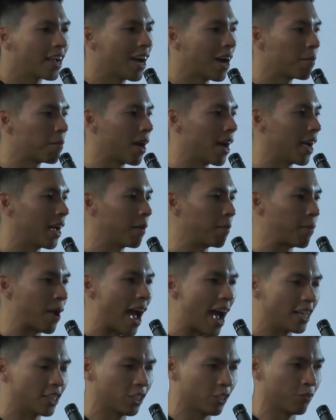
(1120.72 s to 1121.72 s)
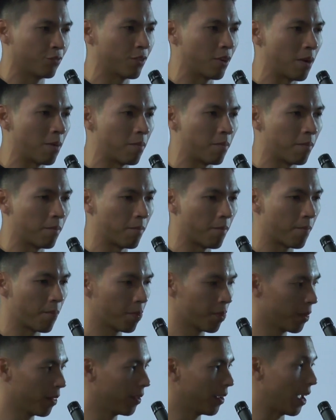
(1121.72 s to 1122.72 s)
I got my passion from,
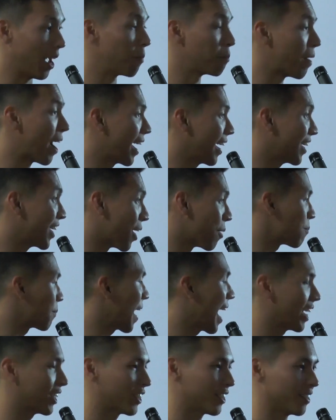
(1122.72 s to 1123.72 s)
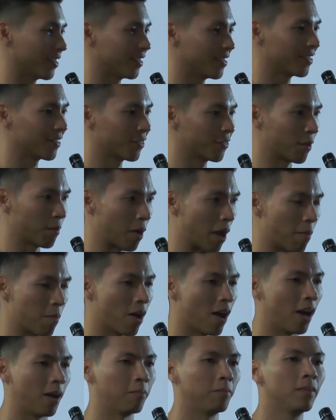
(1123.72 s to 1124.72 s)
and my compassion from my
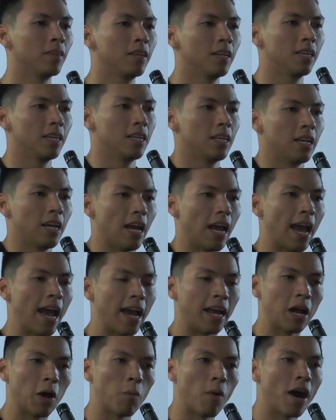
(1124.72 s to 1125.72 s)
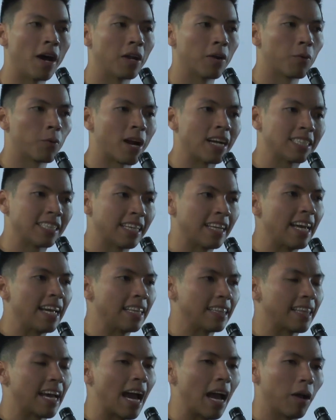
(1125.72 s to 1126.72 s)
mom. And I want to
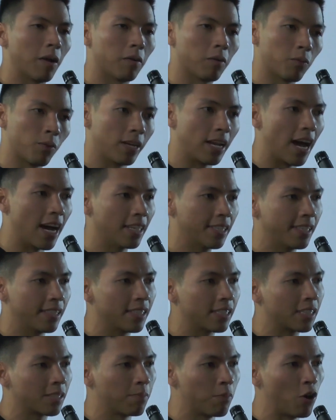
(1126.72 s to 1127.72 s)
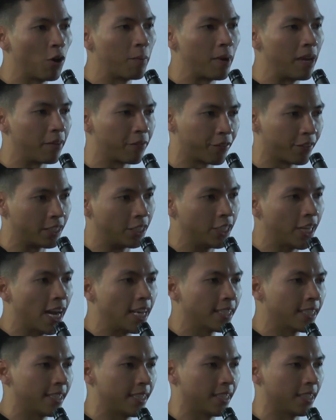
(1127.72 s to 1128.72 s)
resonate that with us in this movement for
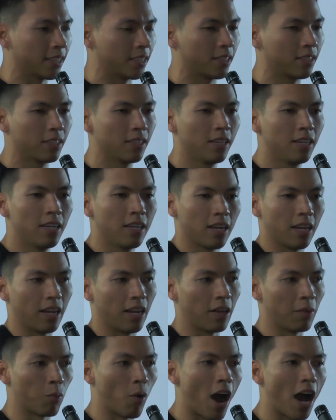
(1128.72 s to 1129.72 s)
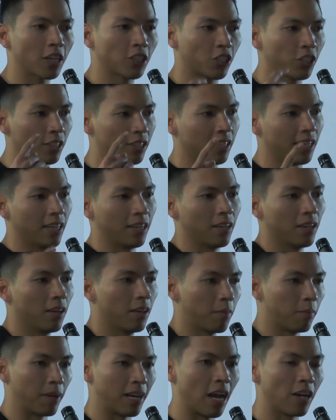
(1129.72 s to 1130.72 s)
justice in Washington,
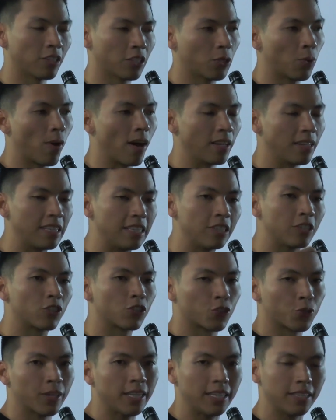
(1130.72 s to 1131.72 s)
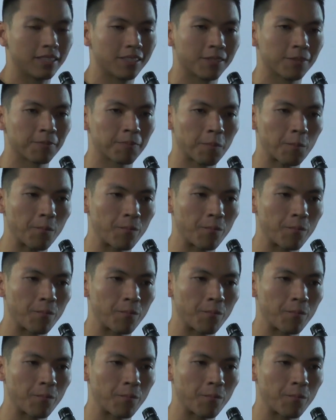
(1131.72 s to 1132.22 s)
but also on these streets.